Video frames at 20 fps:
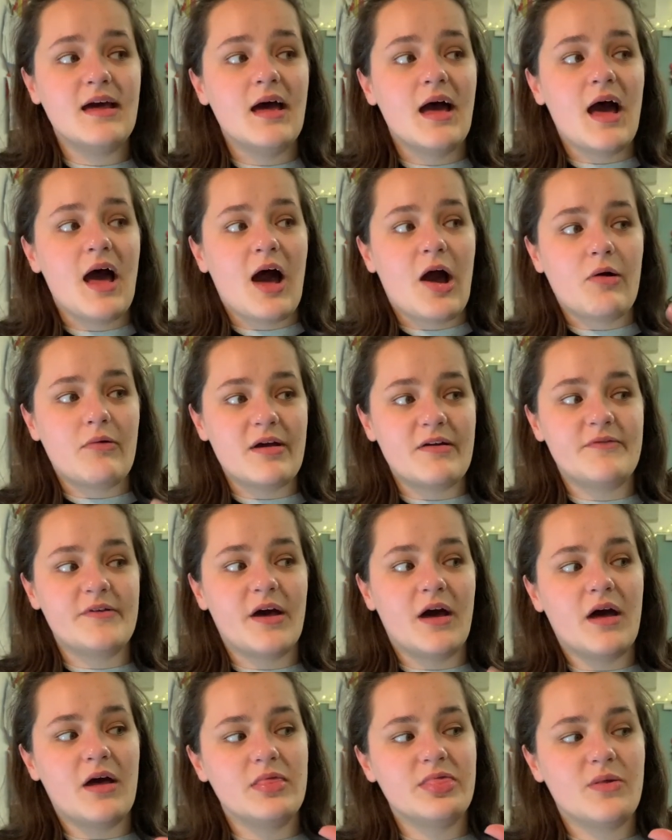
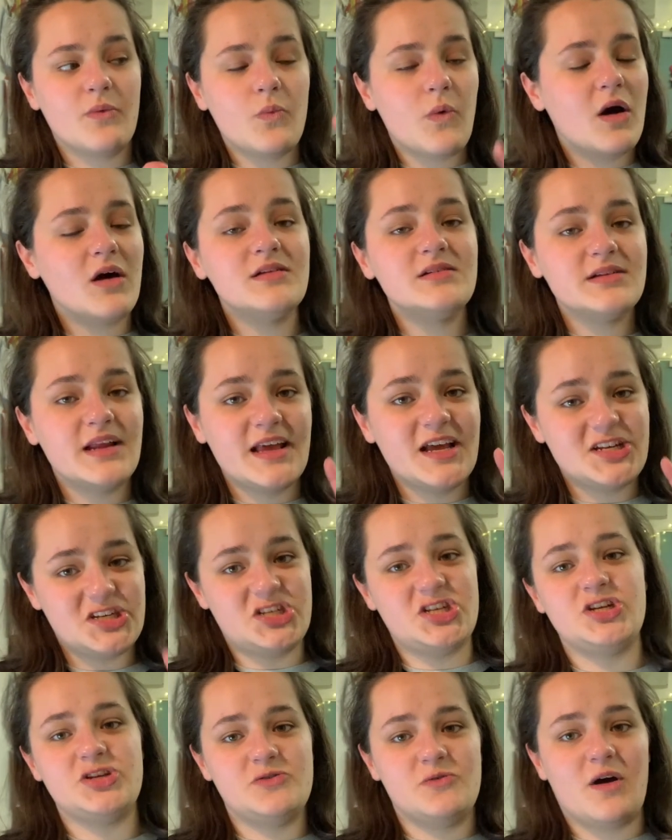However, the one
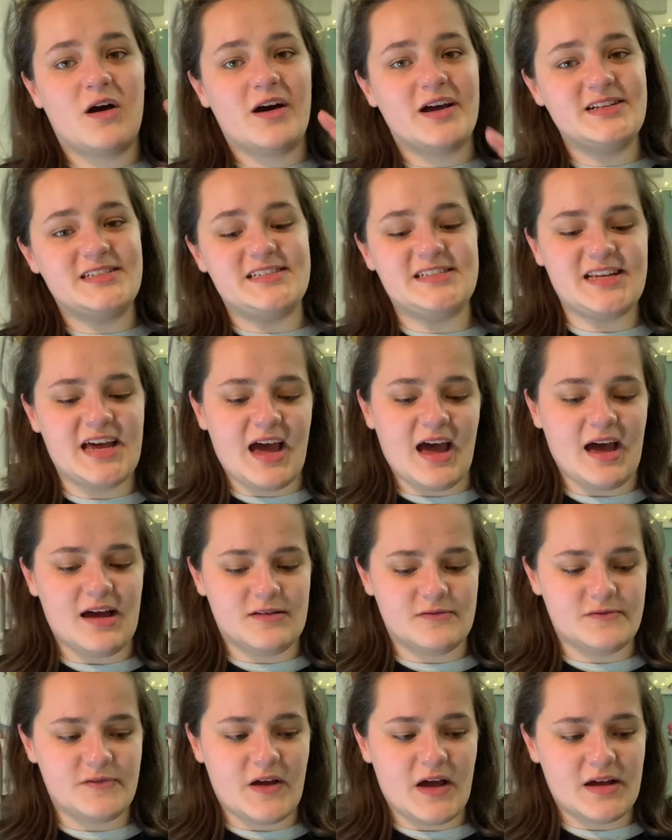issue I did
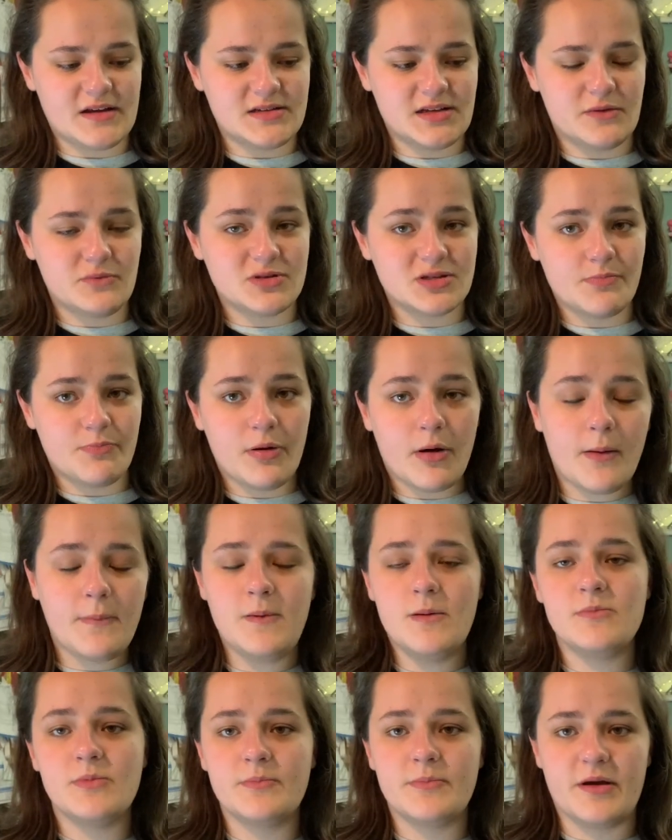have, and it was a
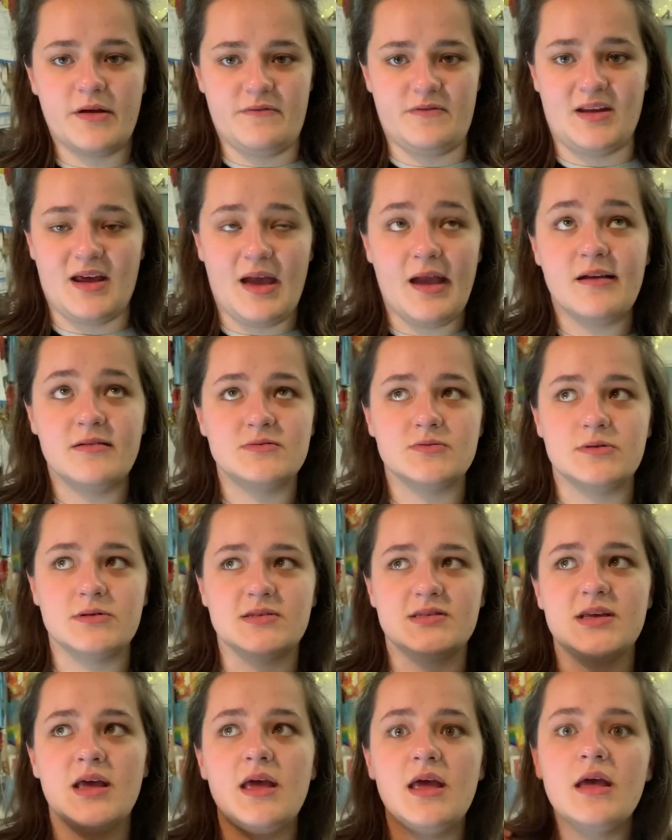problem on both days,
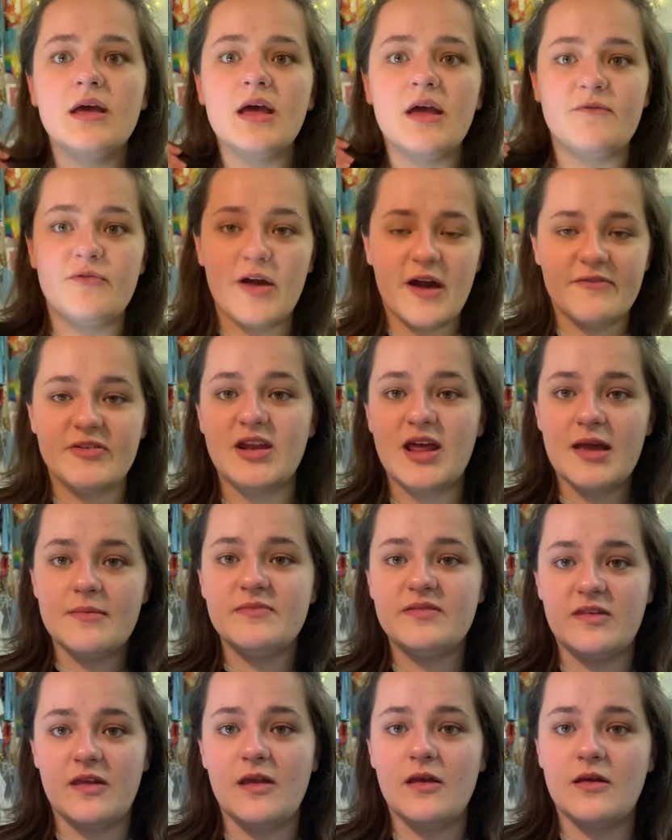was if you have an M
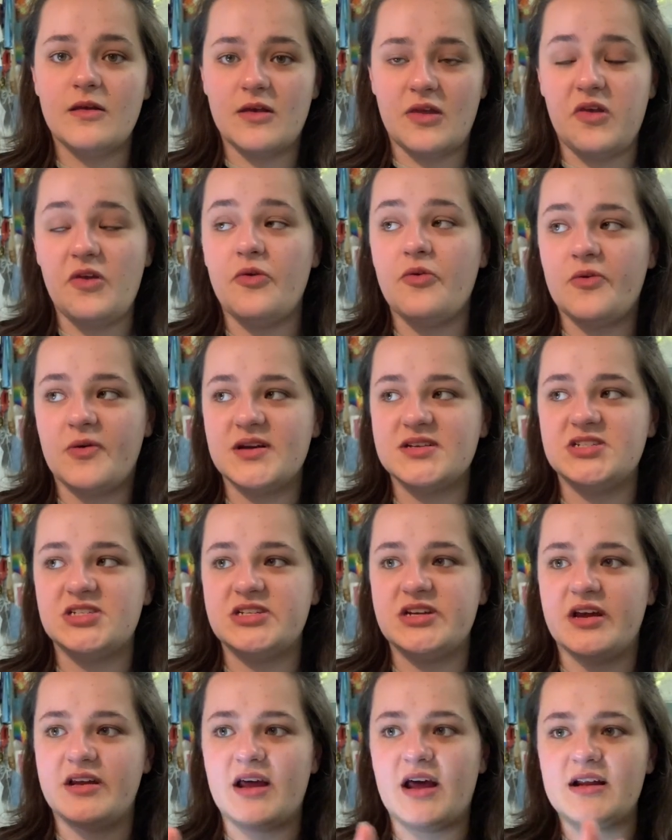C Q question and